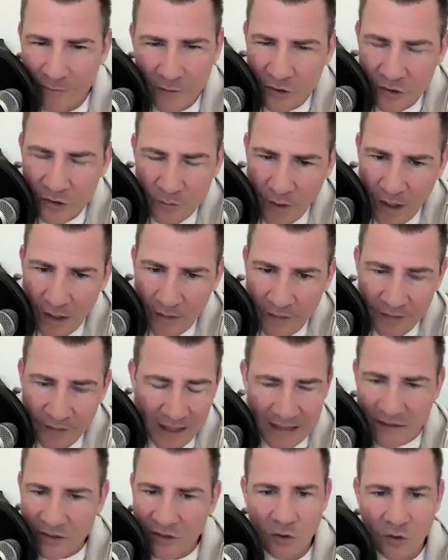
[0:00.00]
the first month.
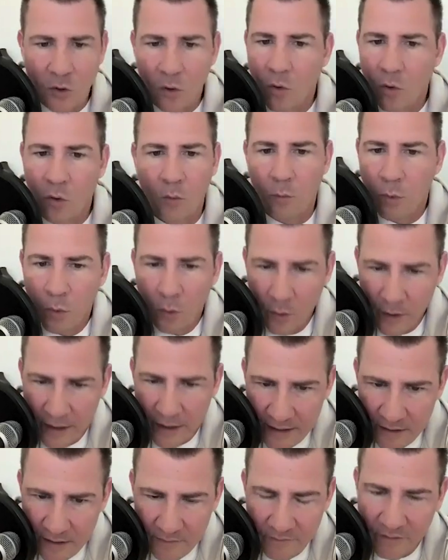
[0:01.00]
That's the whole
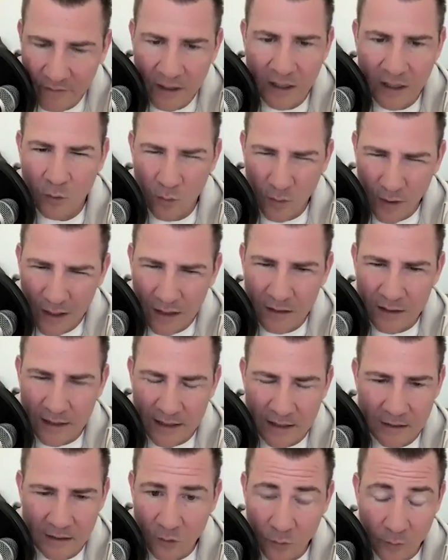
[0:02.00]
point. Very
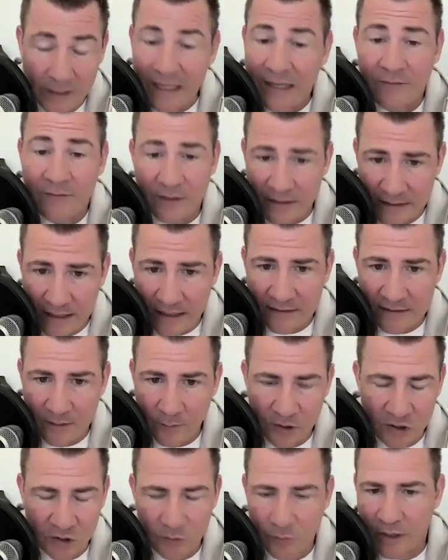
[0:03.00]
rarely do we even test
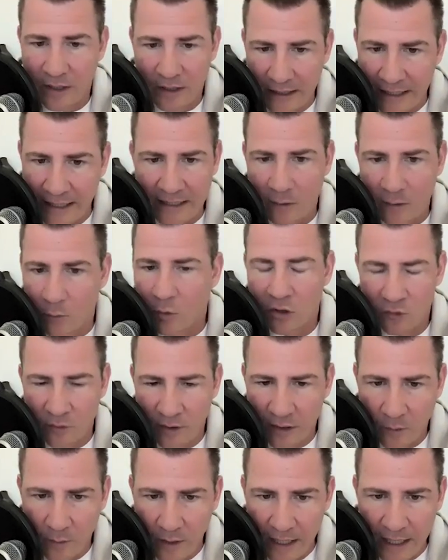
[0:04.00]
something. We just put out an ad, it
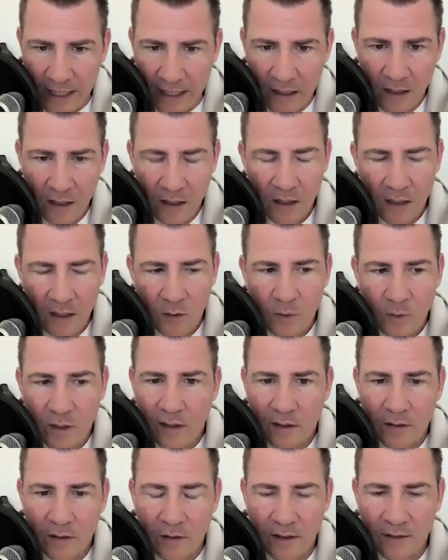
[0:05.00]
works right away.
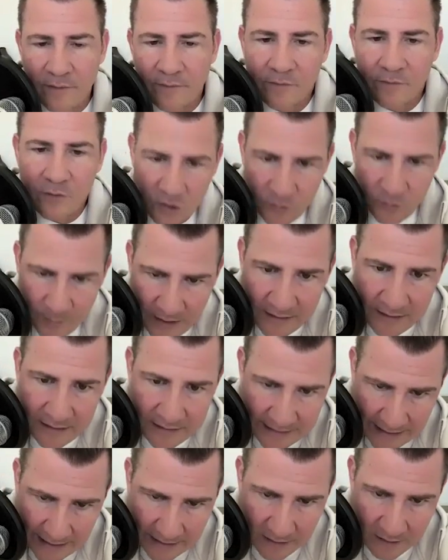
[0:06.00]
We at first buy
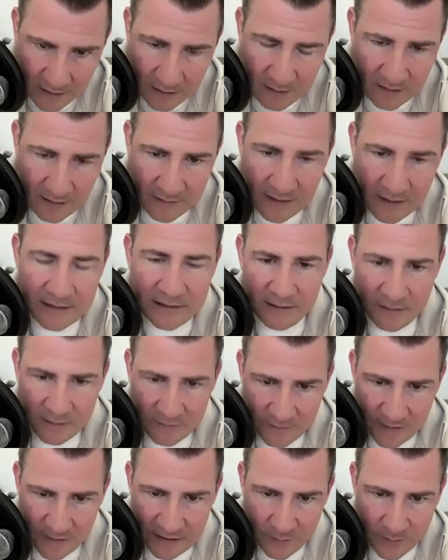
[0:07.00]
the data, and that's an
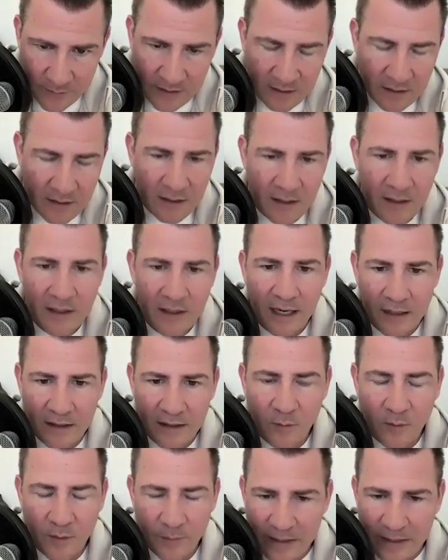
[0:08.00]
investment.
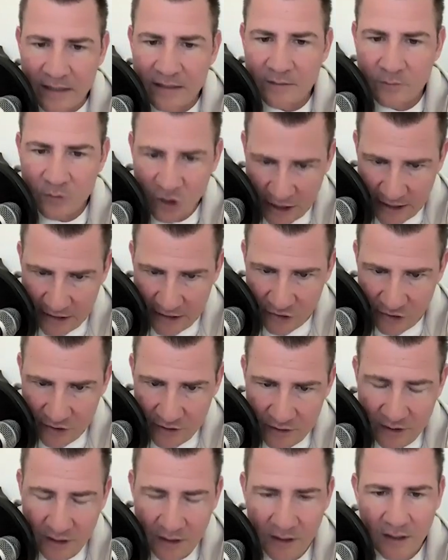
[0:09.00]
And then we make some
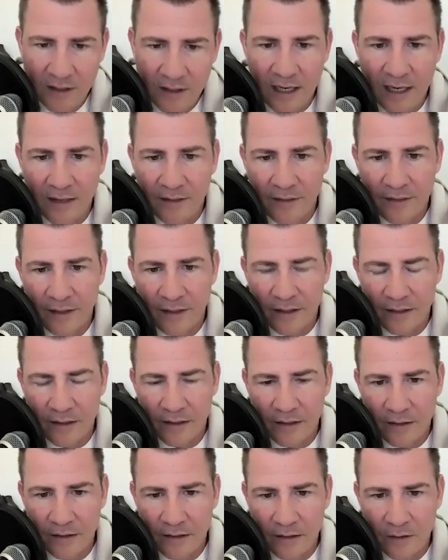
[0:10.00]
changes, and
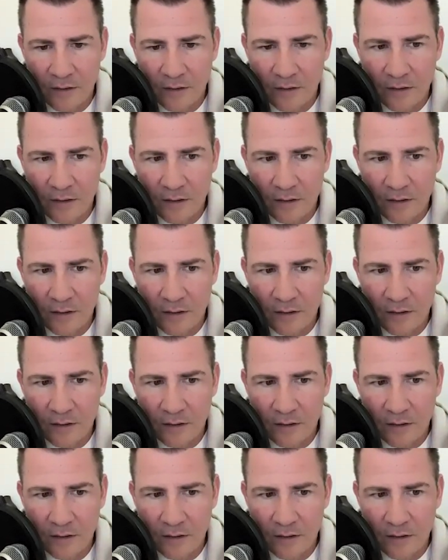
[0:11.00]
then